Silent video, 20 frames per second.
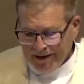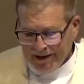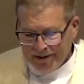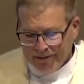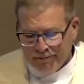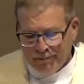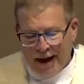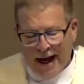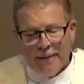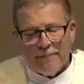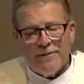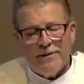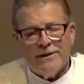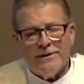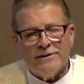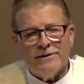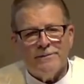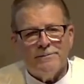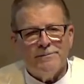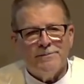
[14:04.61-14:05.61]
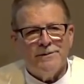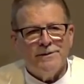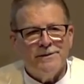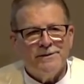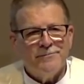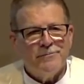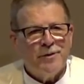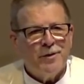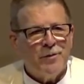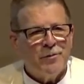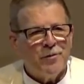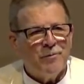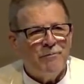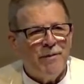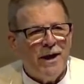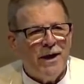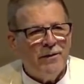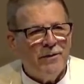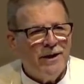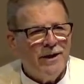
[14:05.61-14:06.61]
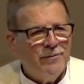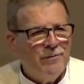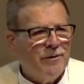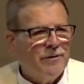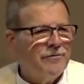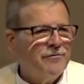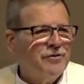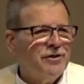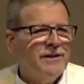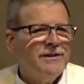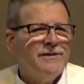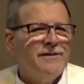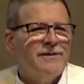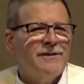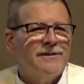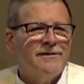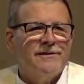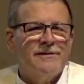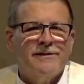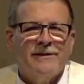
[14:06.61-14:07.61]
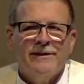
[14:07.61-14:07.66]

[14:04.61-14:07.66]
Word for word: In baptism, we were buried with Jesus,